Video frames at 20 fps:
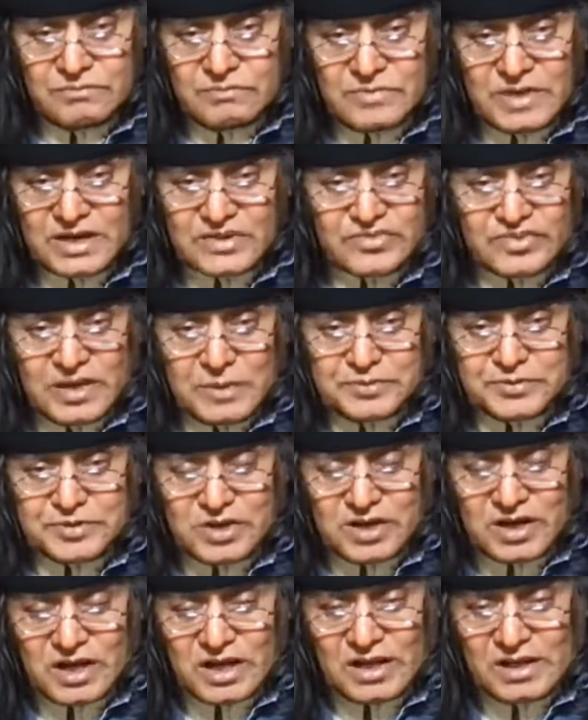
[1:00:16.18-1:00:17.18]

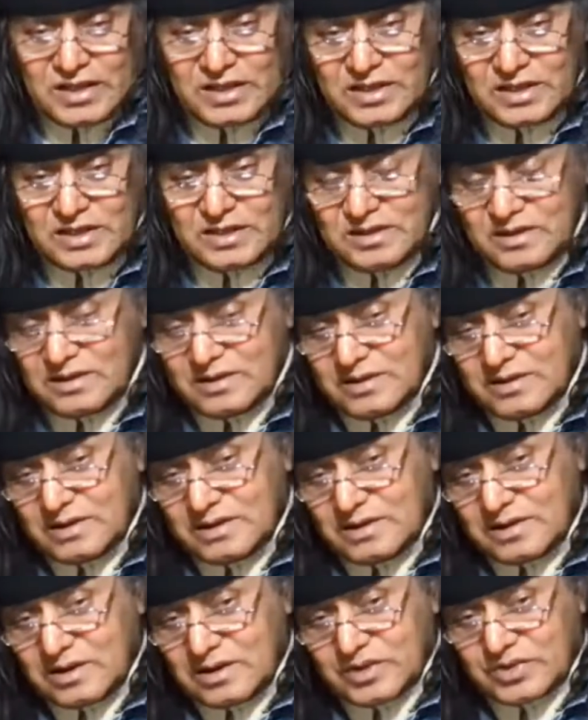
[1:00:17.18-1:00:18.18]
exceptionally
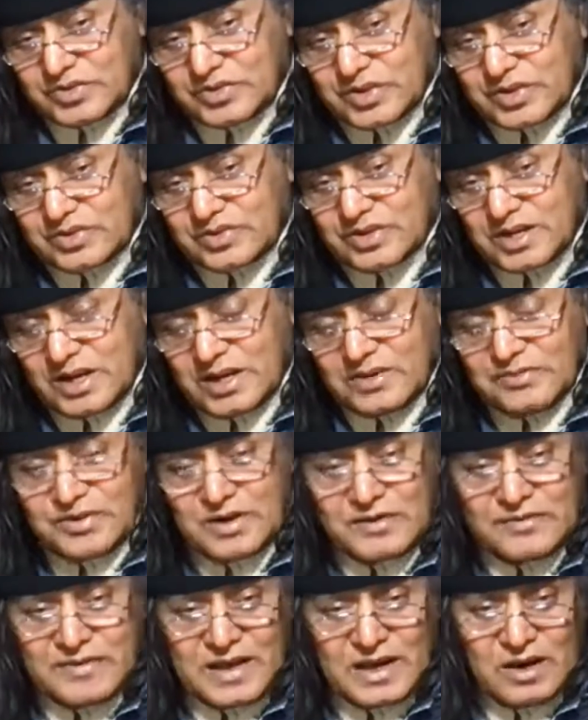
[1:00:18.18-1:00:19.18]
consistently
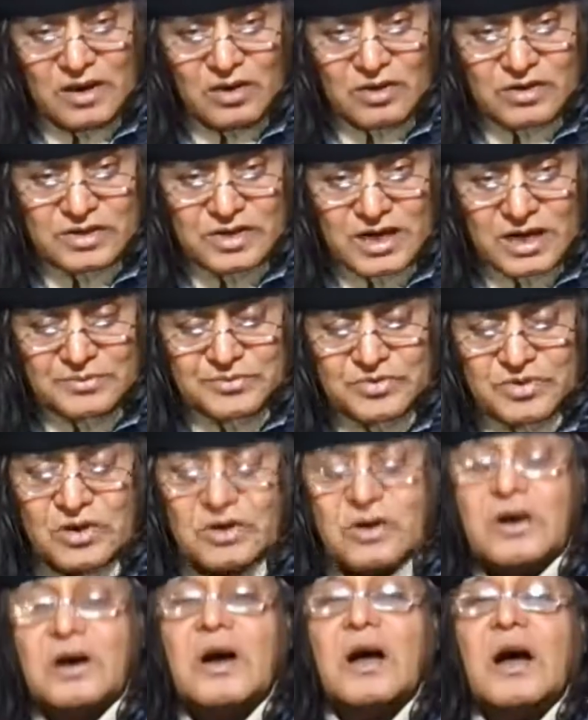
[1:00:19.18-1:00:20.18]
for a very long time.
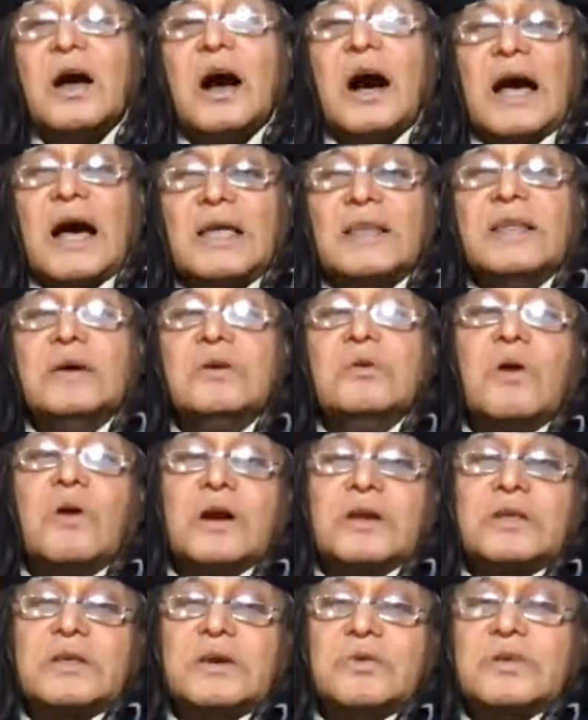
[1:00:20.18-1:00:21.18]
So I knew
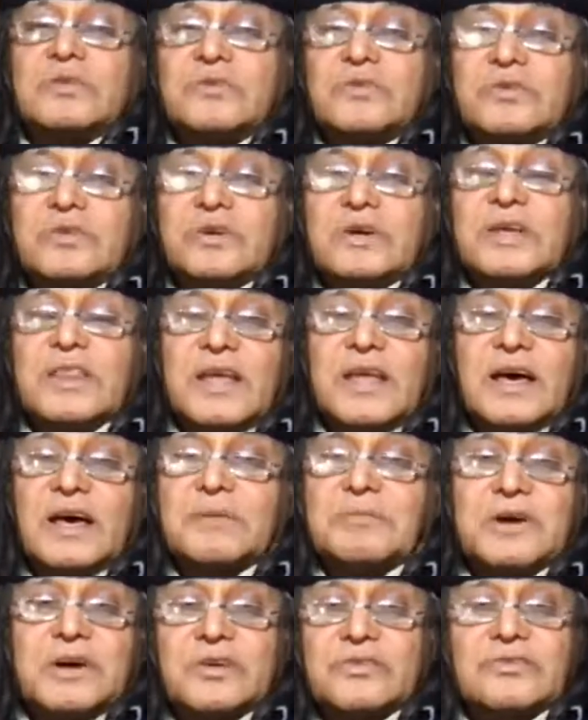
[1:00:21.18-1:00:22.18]
what he was doing
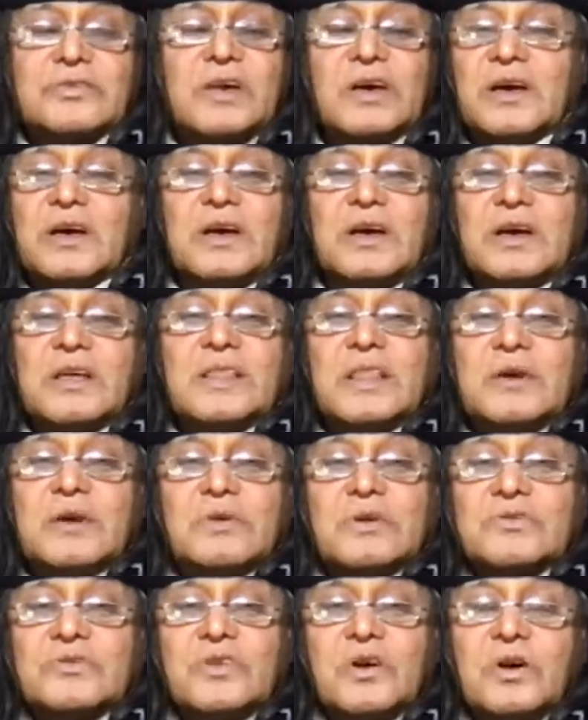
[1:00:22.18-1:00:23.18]
there, because there
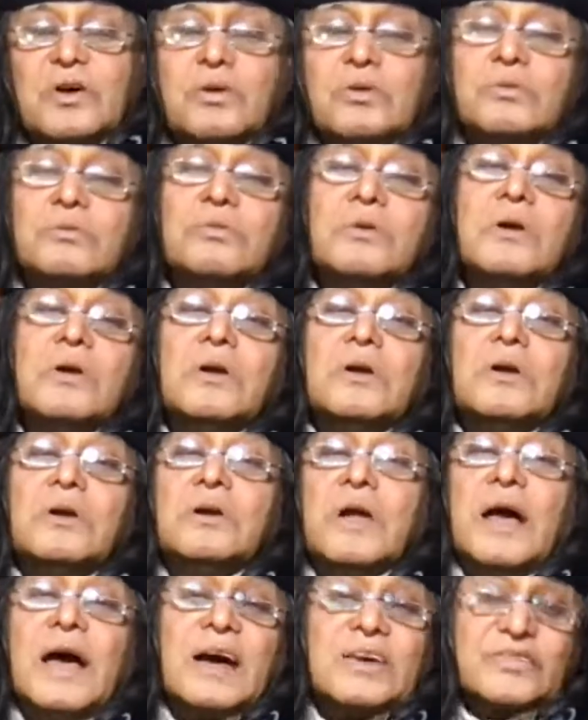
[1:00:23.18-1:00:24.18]
was no
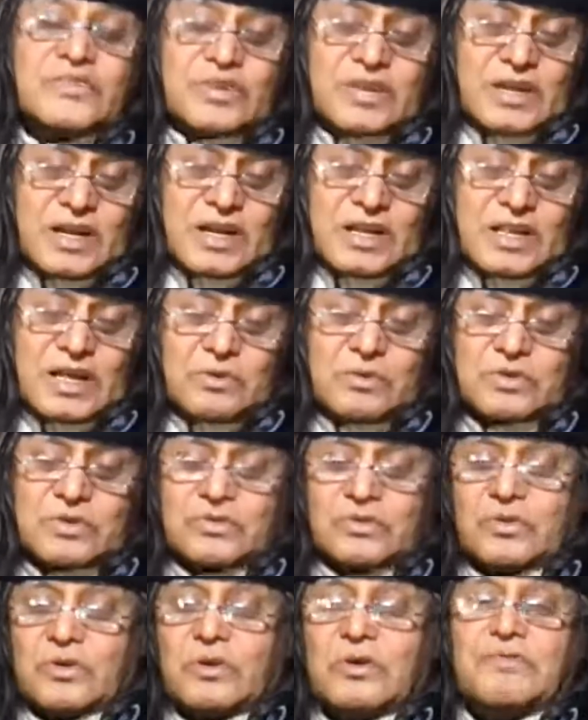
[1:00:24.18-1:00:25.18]
accident, there
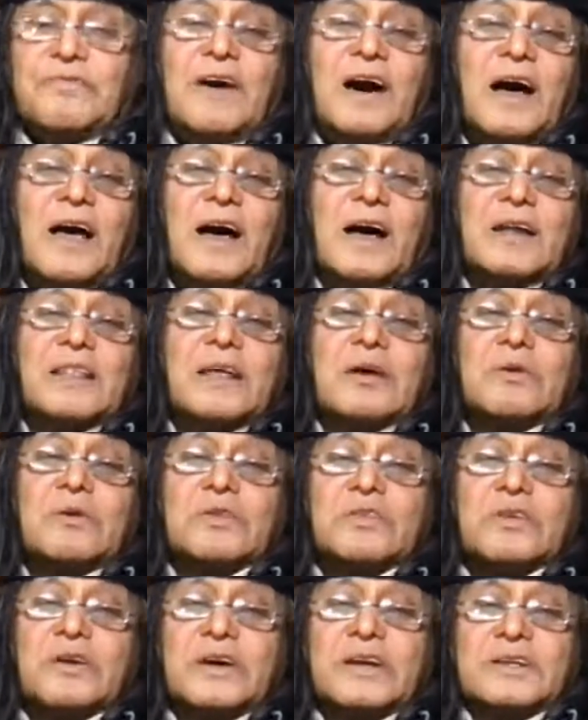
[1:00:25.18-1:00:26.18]
was no fire, there
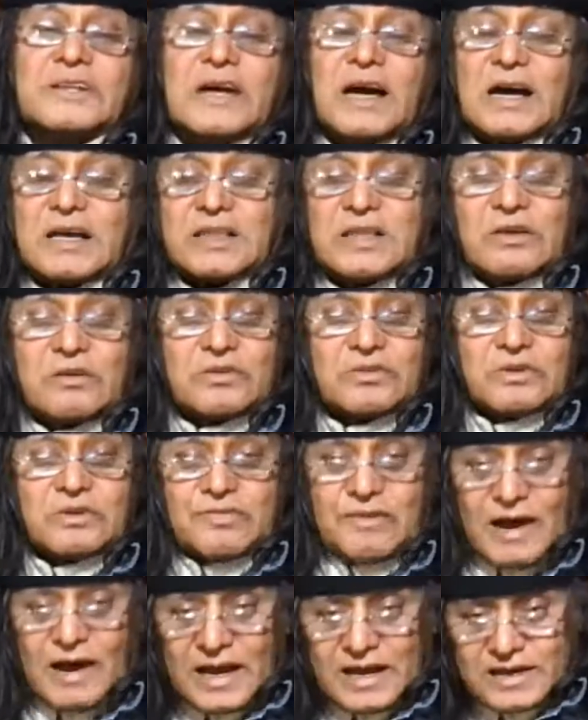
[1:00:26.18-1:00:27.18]
was no attack, there was no
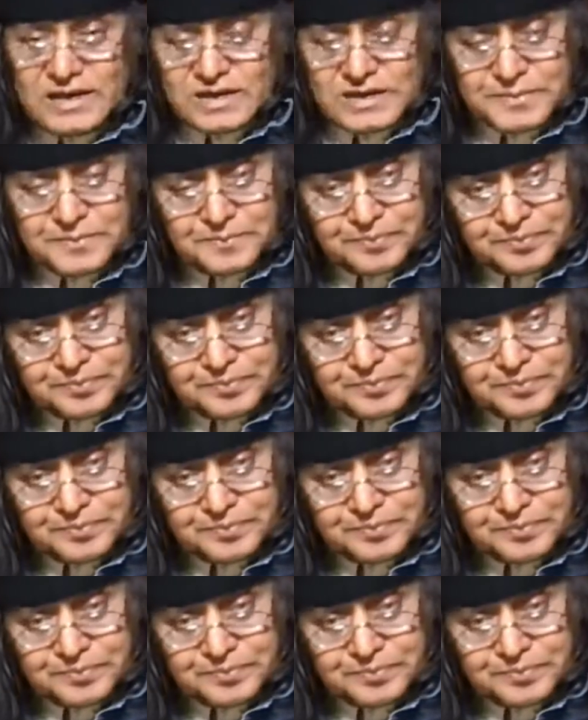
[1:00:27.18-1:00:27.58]
fight.